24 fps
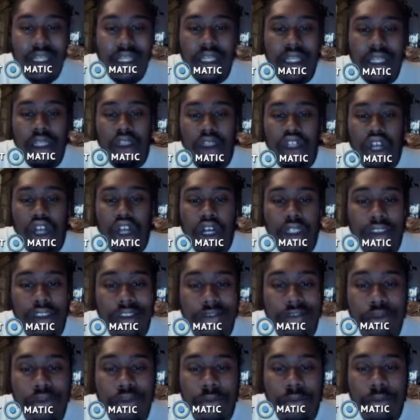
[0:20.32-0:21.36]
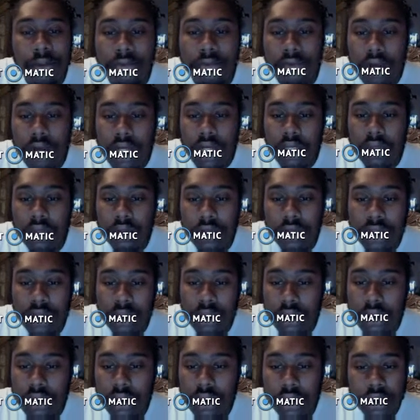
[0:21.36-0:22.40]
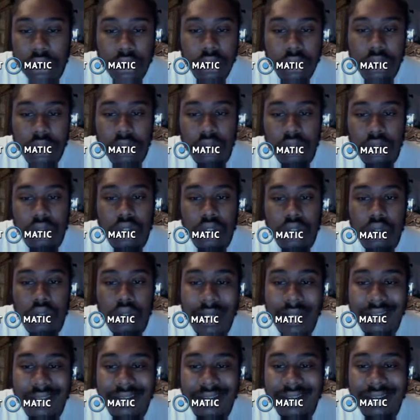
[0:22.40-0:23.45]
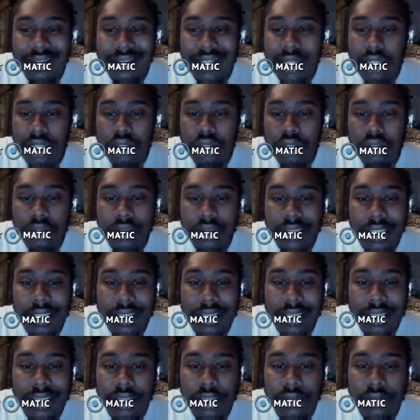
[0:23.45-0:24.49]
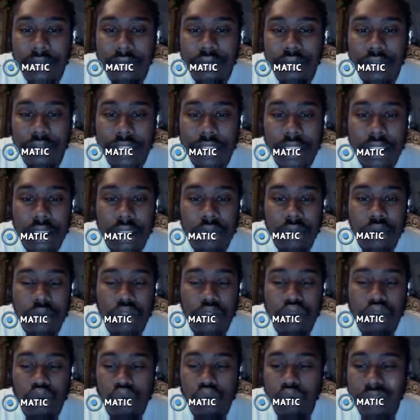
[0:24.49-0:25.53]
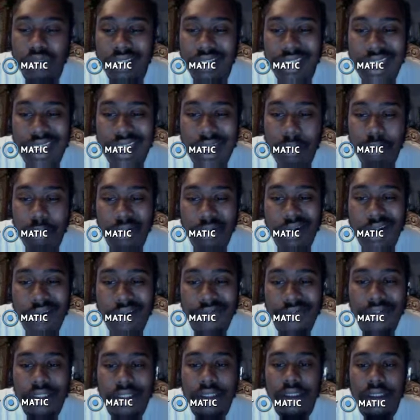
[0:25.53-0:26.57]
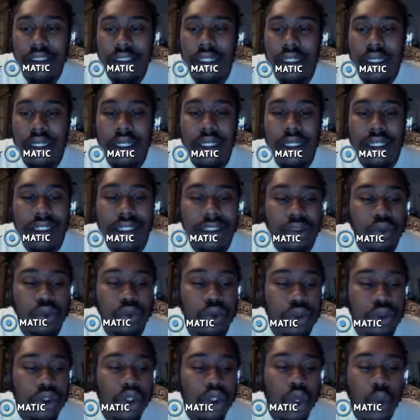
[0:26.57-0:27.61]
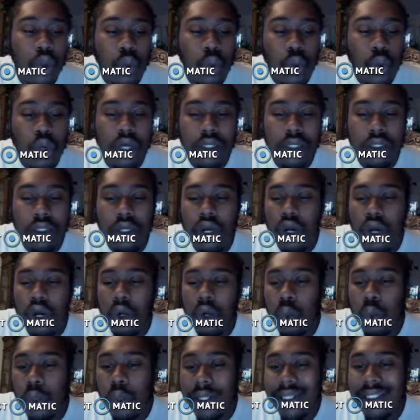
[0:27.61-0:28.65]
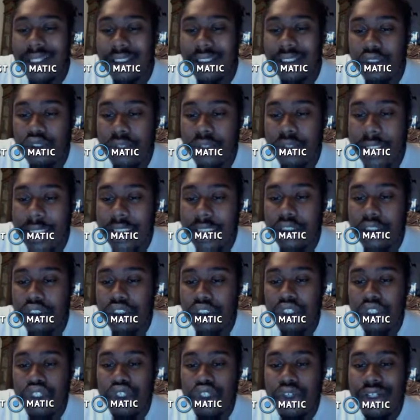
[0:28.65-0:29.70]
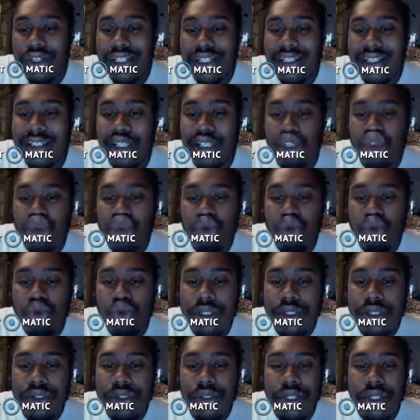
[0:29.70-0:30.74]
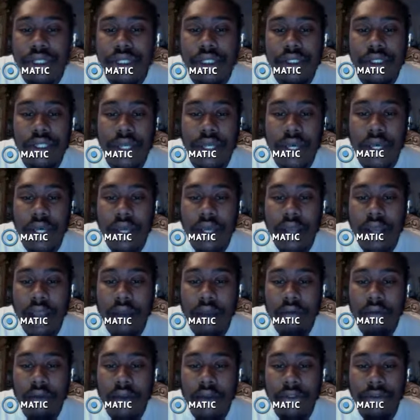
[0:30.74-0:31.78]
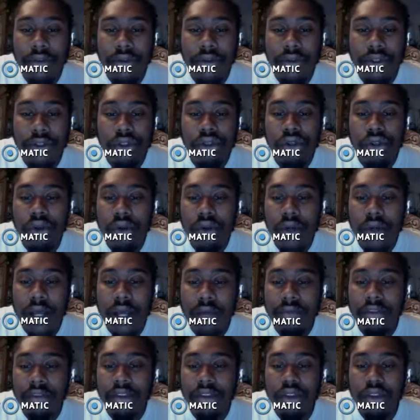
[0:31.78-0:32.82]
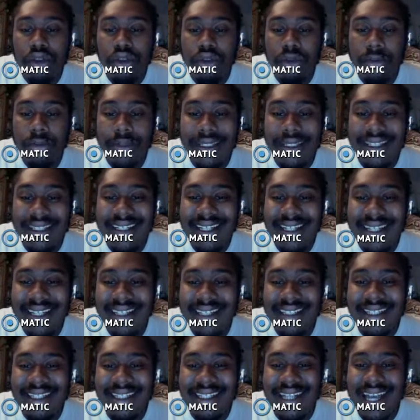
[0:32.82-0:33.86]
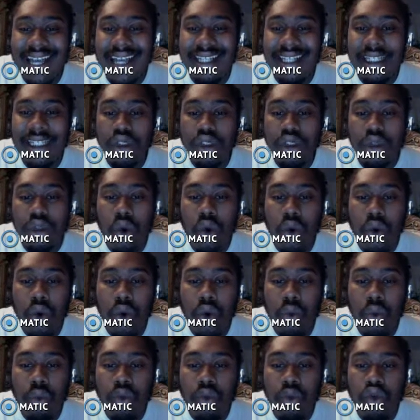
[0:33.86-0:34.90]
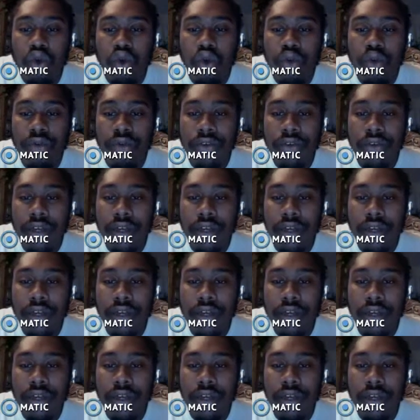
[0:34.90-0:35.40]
lost. If you've been following my style or technique of trading, we use stop profits because we don't want our winning trades to turn into losing trades. I'd rather, have a little bit than not get the whole move